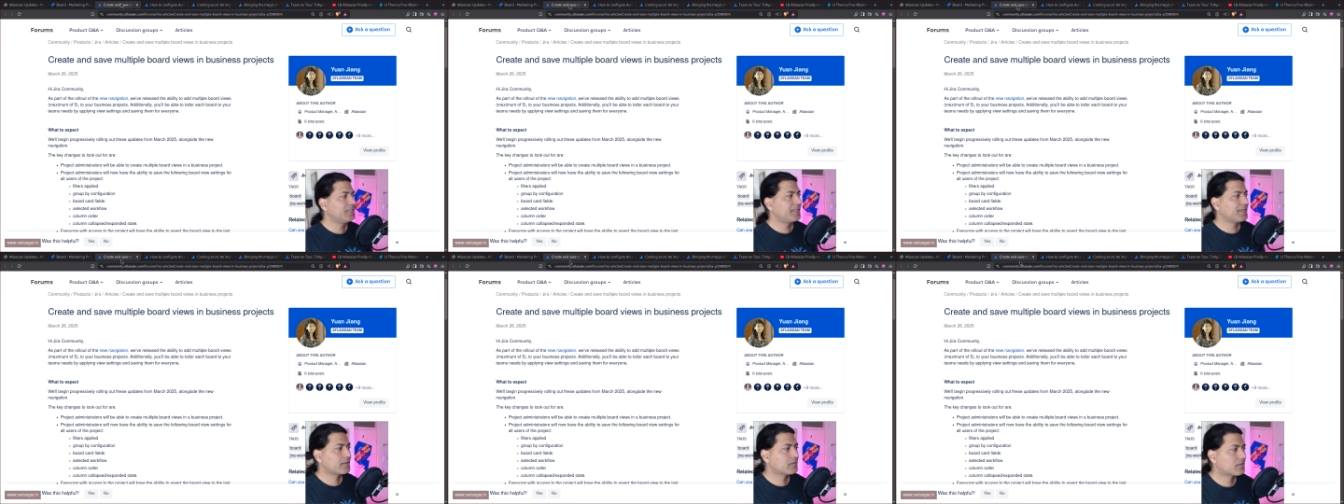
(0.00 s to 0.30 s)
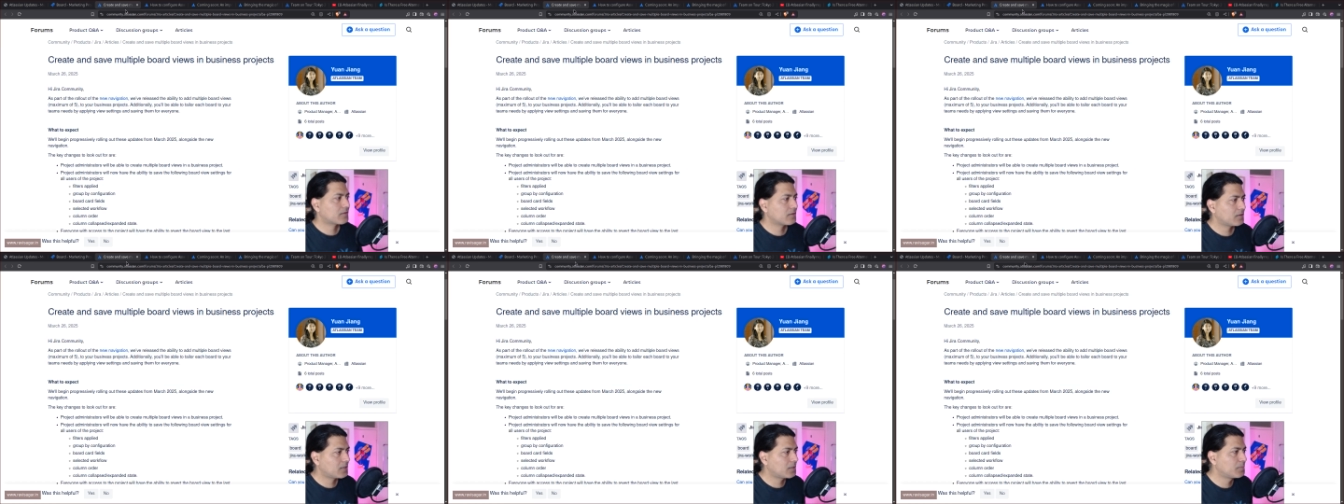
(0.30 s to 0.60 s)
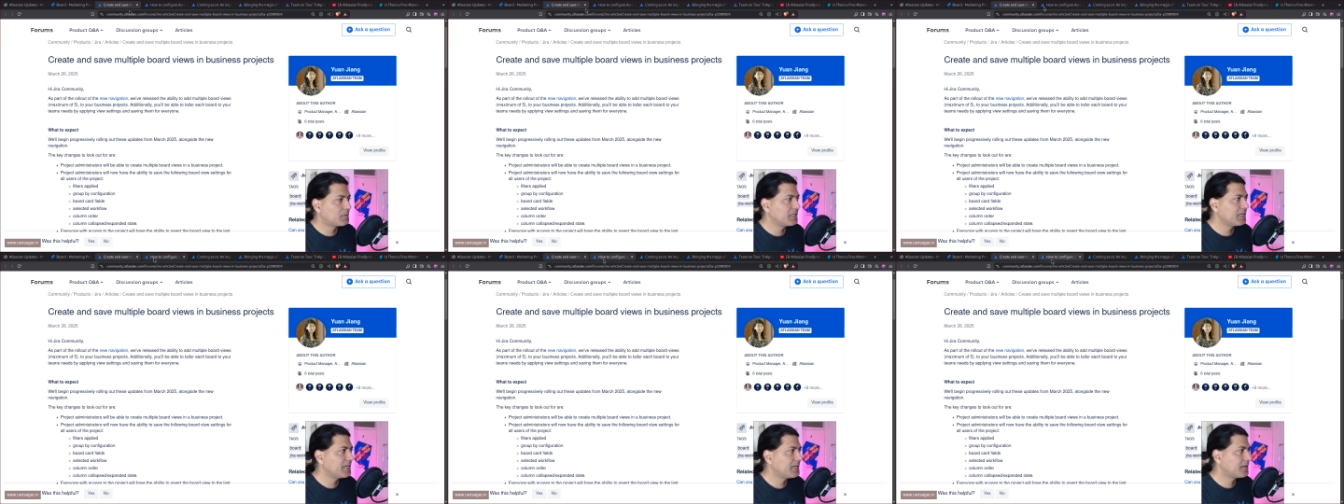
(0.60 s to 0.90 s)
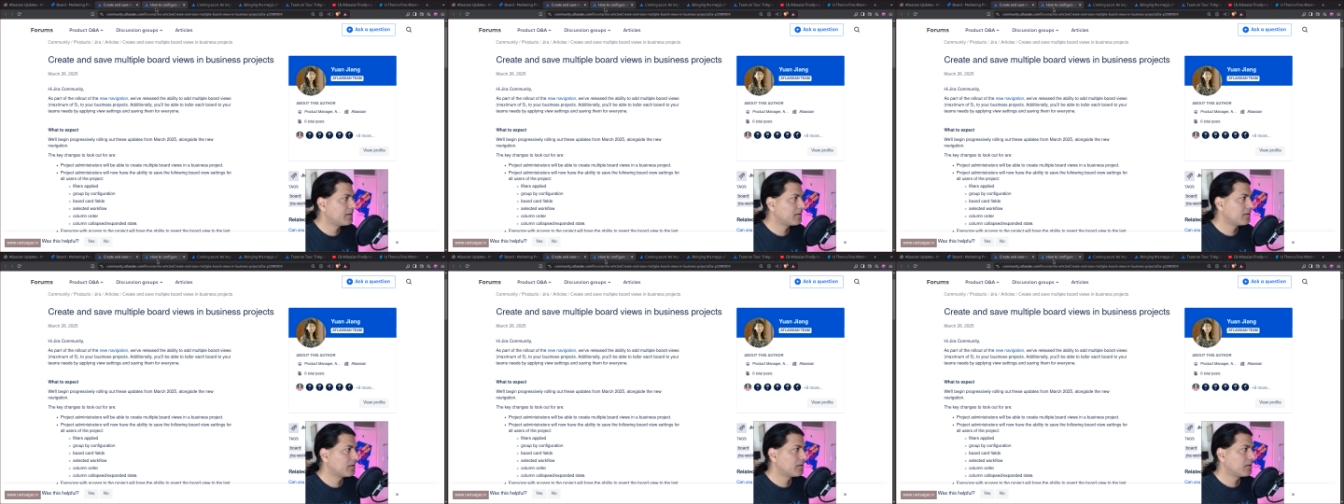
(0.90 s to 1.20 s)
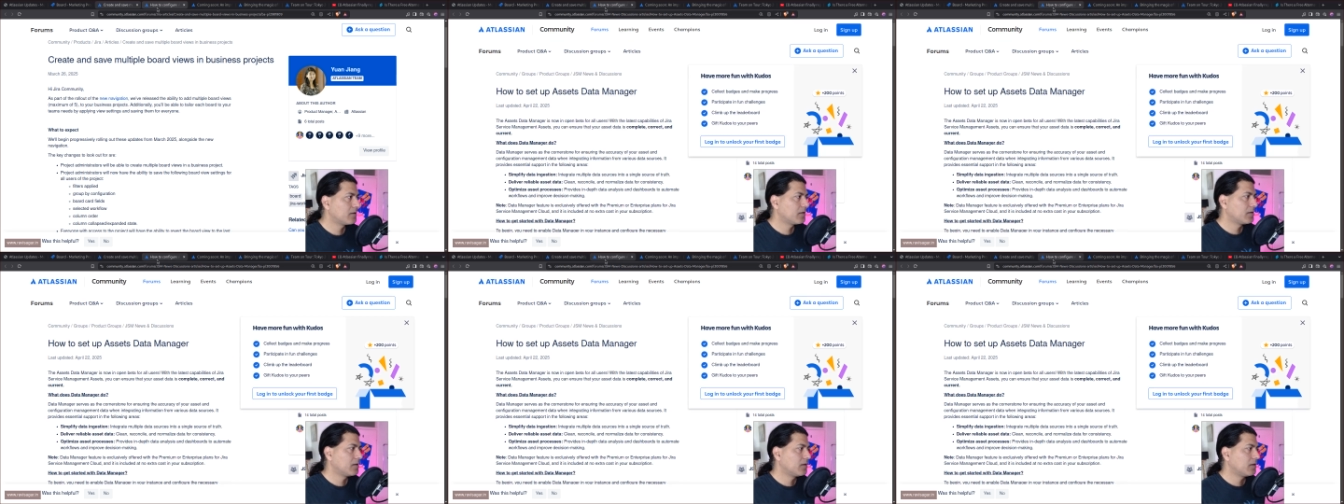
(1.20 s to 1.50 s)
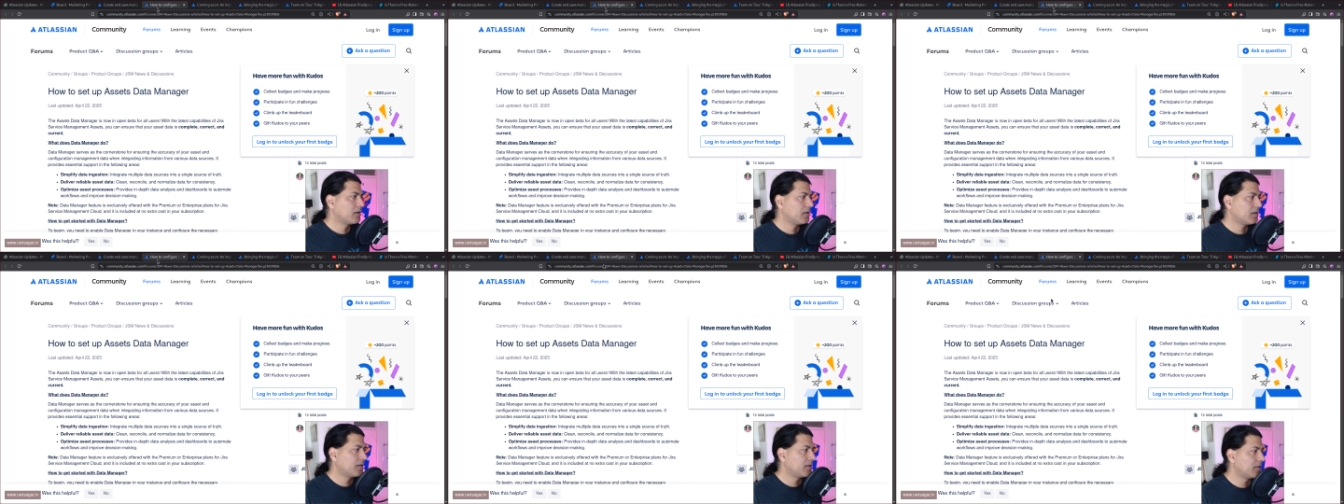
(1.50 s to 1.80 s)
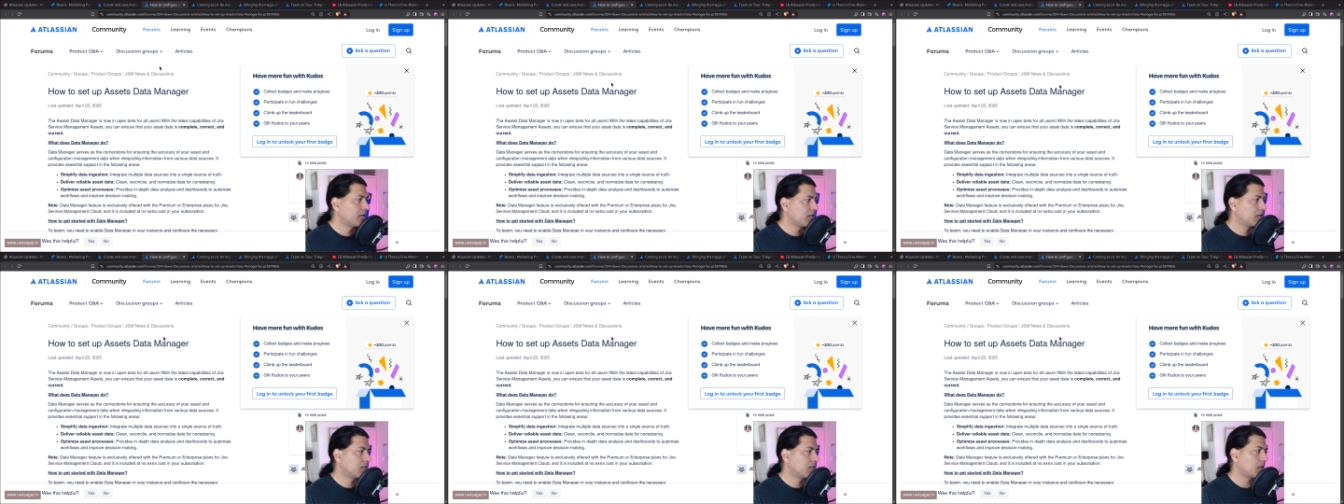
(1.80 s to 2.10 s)
The next update
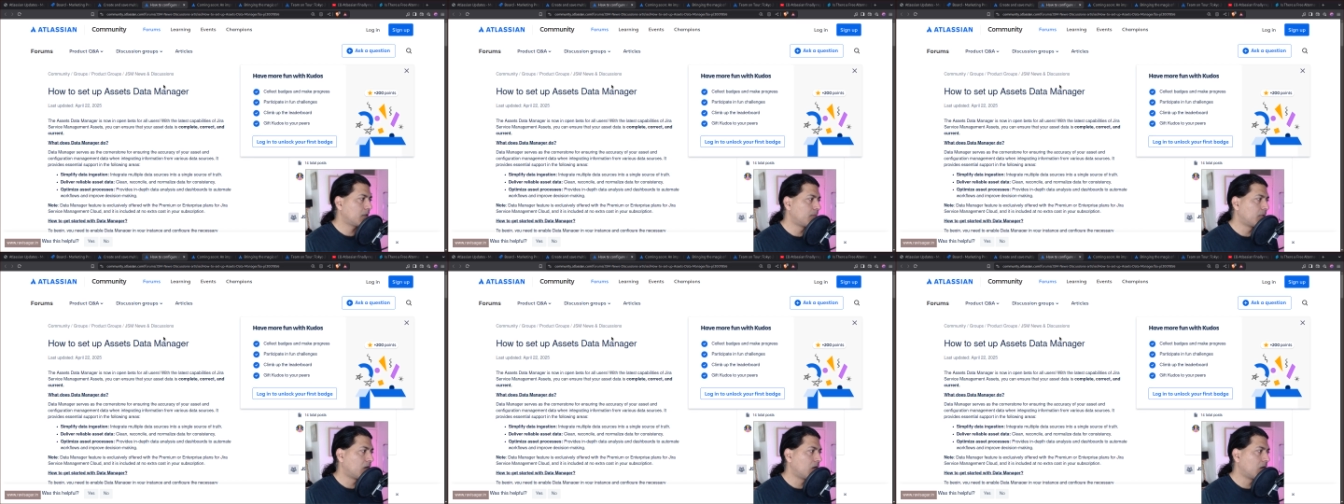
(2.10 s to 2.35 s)
is